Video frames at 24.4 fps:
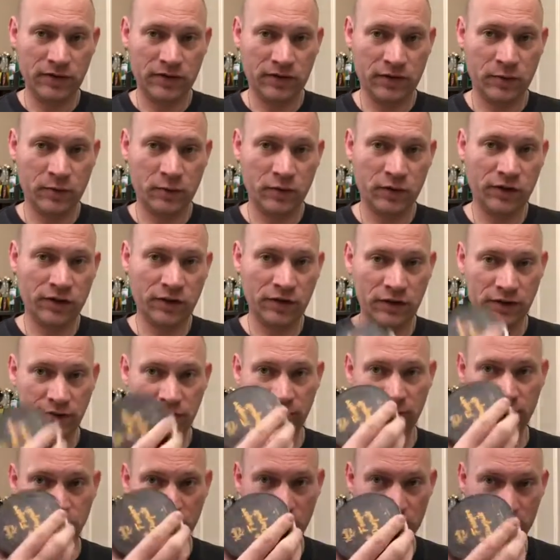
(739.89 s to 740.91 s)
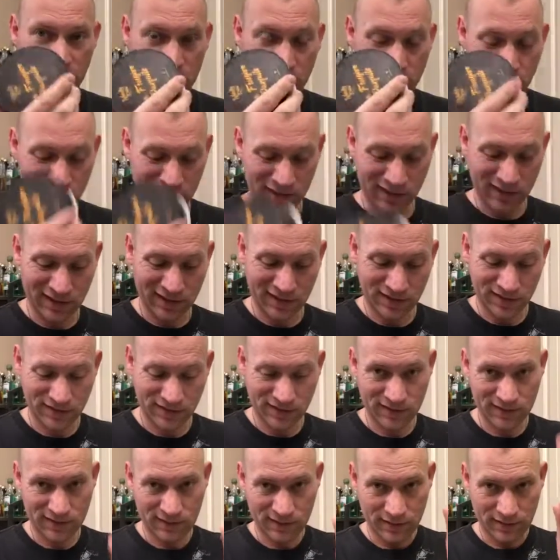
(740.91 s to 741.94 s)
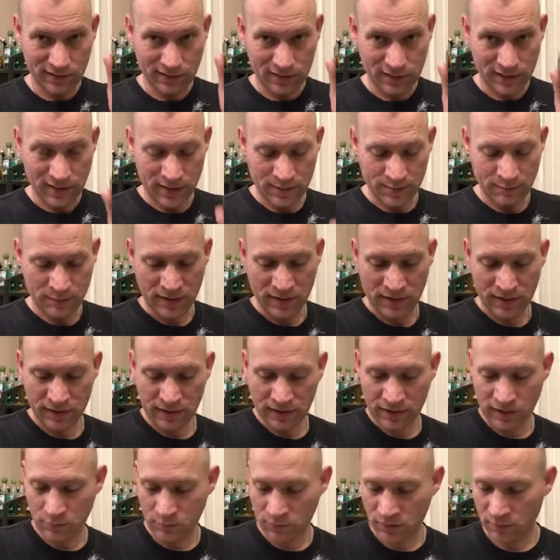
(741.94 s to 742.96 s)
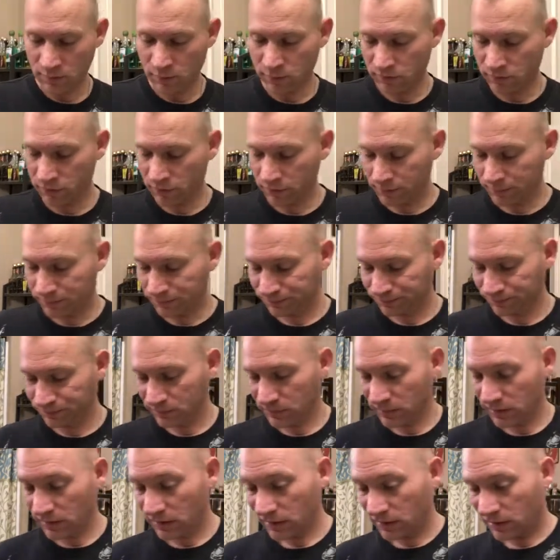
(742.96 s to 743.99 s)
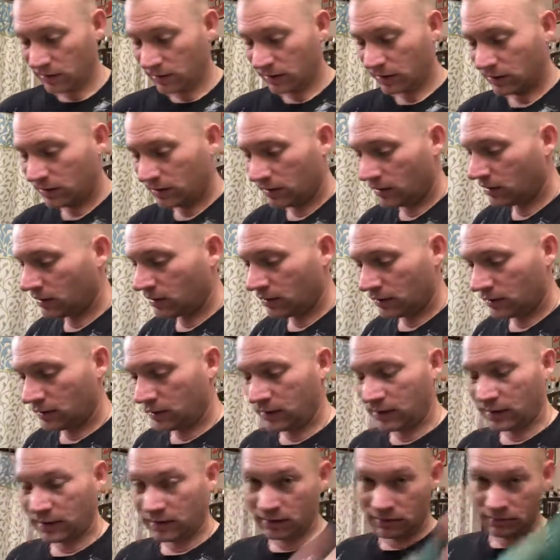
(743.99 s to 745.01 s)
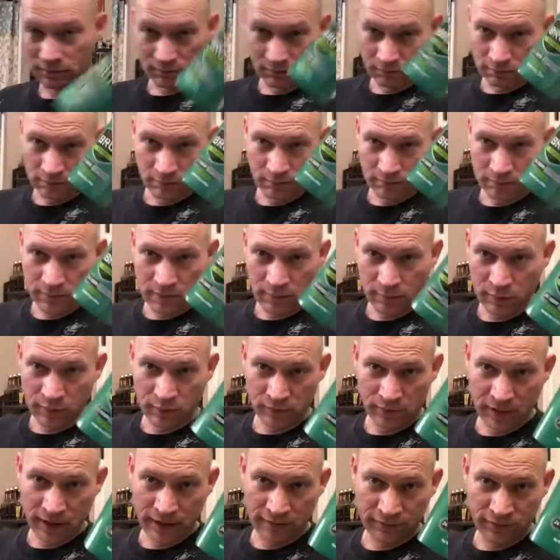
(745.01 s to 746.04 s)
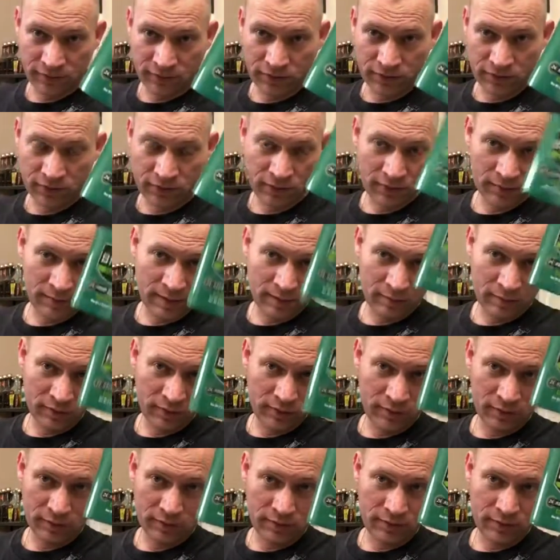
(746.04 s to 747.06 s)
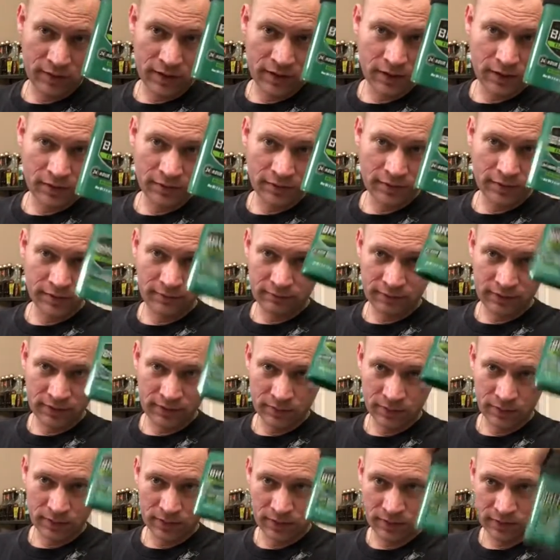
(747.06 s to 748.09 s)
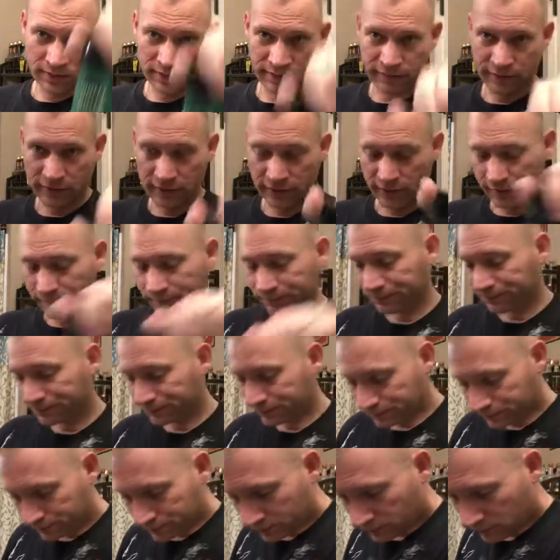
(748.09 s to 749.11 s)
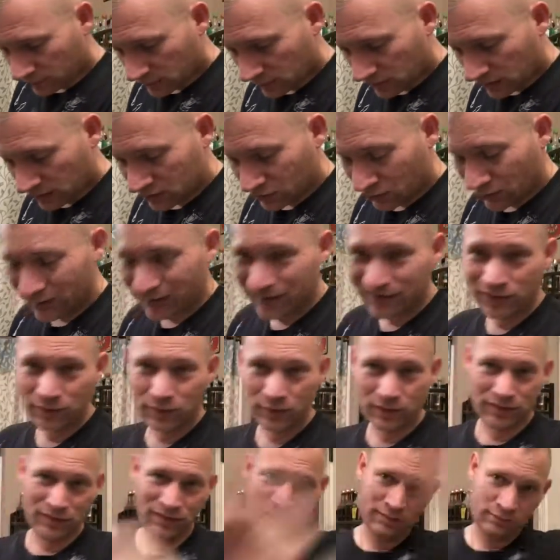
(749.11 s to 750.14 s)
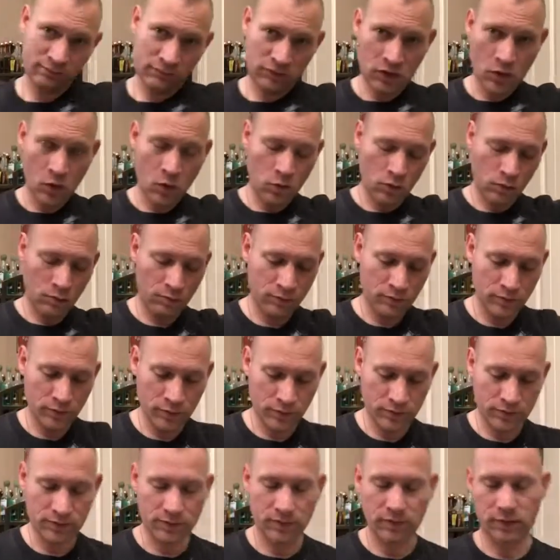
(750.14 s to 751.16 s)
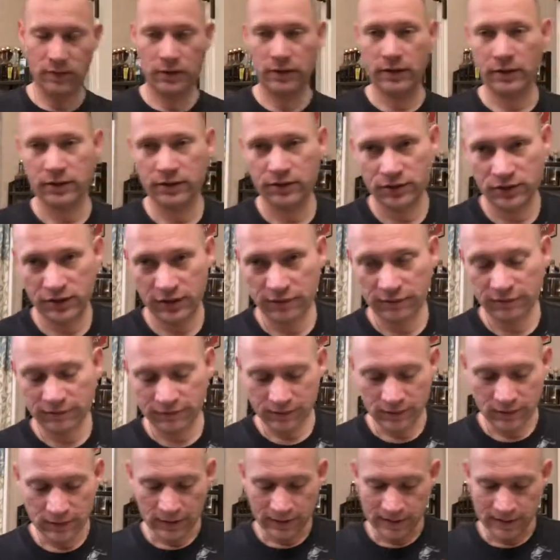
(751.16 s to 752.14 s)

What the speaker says: So I'm really looking forward to using this and pairing it with the Brut. And my Brut my Brut deodorant, that's what I use every day. So I could do a total Brut shave.